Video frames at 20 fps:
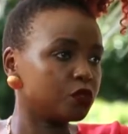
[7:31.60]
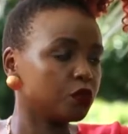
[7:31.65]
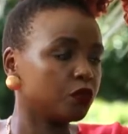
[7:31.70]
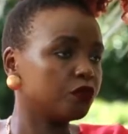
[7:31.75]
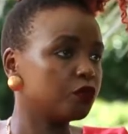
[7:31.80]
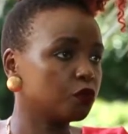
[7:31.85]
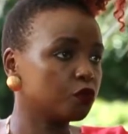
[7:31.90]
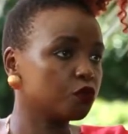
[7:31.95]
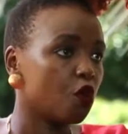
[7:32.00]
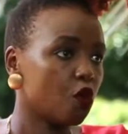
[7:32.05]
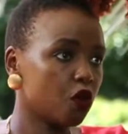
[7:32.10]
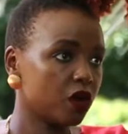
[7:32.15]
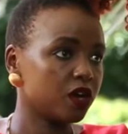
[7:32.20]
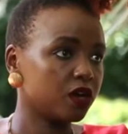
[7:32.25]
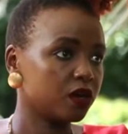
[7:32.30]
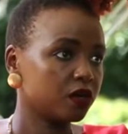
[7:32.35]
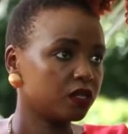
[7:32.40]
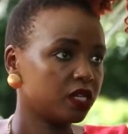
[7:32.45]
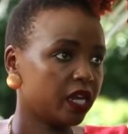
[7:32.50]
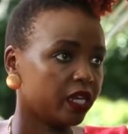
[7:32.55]
of the
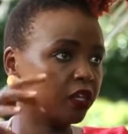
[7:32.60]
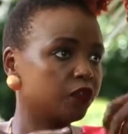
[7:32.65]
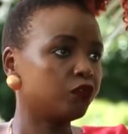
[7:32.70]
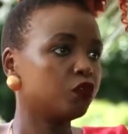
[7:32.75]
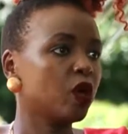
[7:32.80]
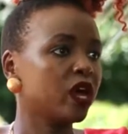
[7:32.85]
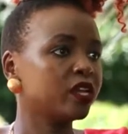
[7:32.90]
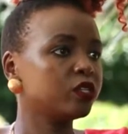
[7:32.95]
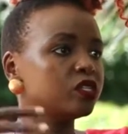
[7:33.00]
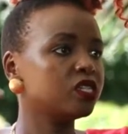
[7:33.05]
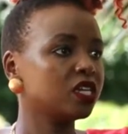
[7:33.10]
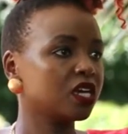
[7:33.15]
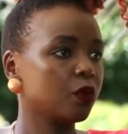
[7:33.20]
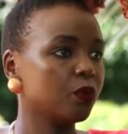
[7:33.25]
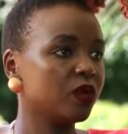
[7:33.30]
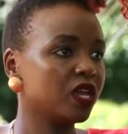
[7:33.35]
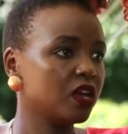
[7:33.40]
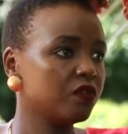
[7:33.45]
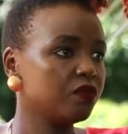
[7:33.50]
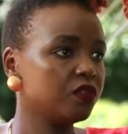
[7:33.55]
rock, like if you had to take
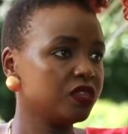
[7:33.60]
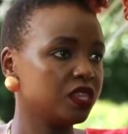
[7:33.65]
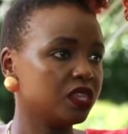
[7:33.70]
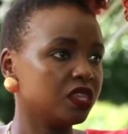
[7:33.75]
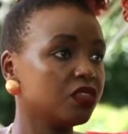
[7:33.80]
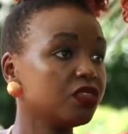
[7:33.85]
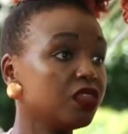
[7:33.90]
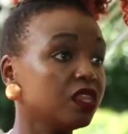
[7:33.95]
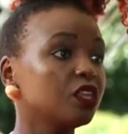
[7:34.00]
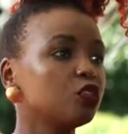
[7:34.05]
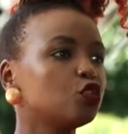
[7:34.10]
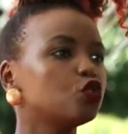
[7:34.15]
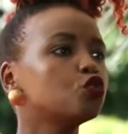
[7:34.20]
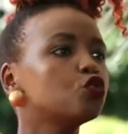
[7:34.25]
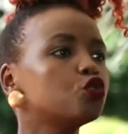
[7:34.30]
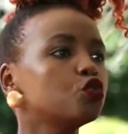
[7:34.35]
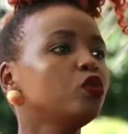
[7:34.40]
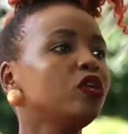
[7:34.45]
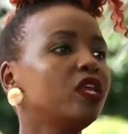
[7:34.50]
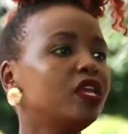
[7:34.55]
away everything, the thing that you
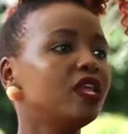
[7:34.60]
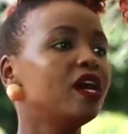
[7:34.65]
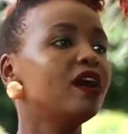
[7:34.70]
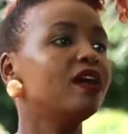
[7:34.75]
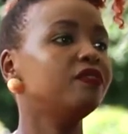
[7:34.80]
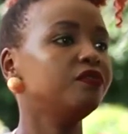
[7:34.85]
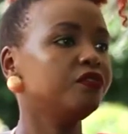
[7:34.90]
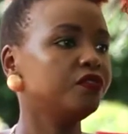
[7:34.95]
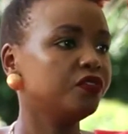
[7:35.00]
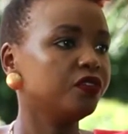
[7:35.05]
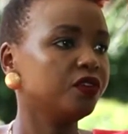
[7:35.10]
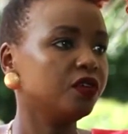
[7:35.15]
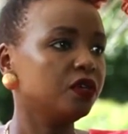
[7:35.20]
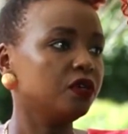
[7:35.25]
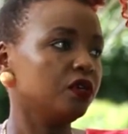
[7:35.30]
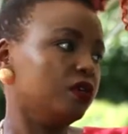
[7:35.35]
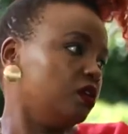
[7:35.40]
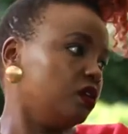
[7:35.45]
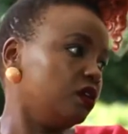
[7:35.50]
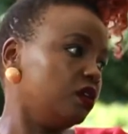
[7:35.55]
truly love
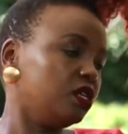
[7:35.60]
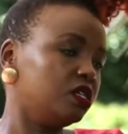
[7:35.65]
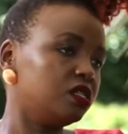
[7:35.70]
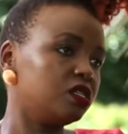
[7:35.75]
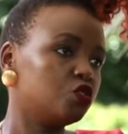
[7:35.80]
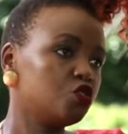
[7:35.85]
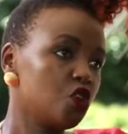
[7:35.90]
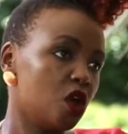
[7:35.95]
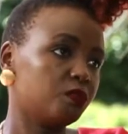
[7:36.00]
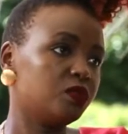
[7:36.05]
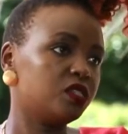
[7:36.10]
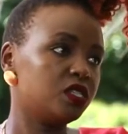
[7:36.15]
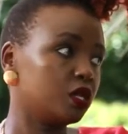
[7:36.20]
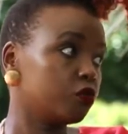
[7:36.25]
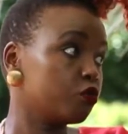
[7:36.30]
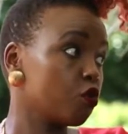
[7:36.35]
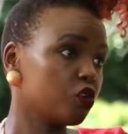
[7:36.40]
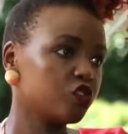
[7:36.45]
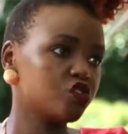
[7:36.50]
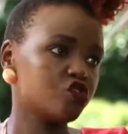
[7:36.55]
is drums, the
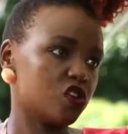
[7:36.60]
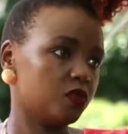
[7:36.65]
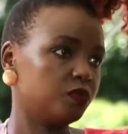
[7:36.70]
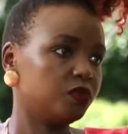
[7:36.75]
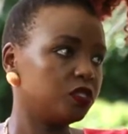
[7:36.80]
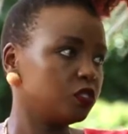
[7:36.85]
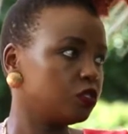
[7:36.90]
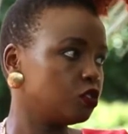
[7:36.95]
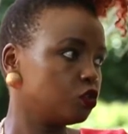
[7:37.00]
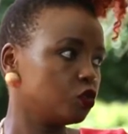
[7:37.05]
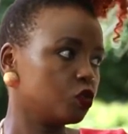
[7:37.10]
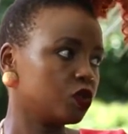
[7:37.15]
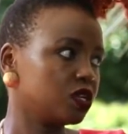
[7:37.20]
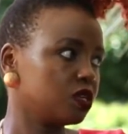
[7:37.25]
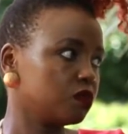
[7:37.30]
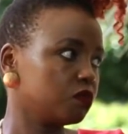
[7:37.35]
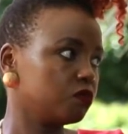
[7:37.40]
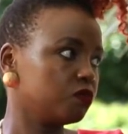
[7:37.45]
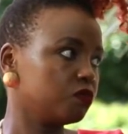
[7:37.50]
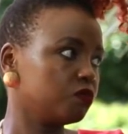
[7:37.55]
rock drums. So
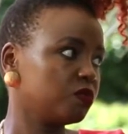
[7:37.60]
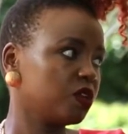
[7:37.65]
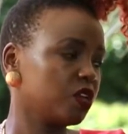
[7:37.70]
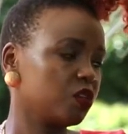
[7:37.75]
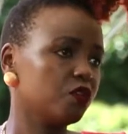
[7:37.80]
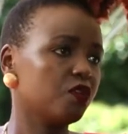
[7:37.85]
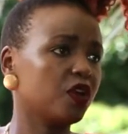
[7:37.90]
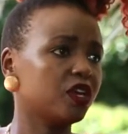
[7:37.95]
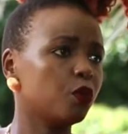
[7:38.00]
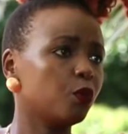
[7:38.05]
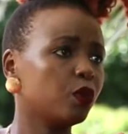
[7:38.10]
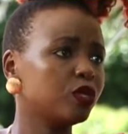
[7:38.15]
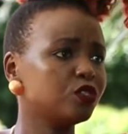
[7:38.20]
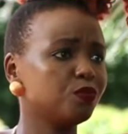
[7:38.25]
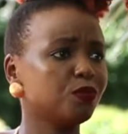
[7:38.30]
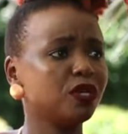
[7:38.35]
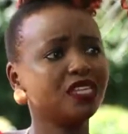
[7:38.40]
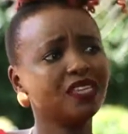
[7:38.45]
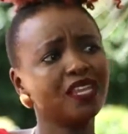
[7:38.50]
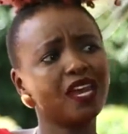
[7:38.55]
can you find a way to
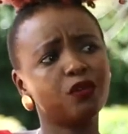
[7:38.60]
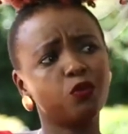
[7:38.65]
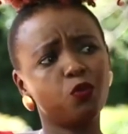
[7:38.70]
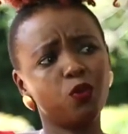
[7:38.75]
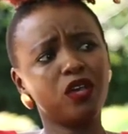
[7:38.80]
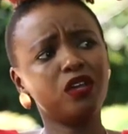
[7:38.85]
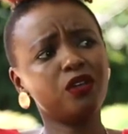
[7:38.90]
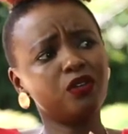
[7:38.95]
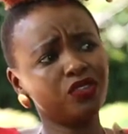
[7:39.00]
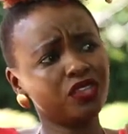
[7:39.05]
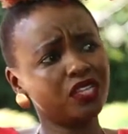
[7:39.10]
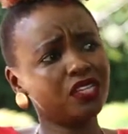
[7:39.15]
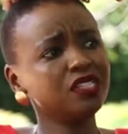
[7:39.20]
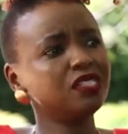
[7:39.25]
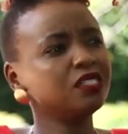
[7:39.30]
make that work on this?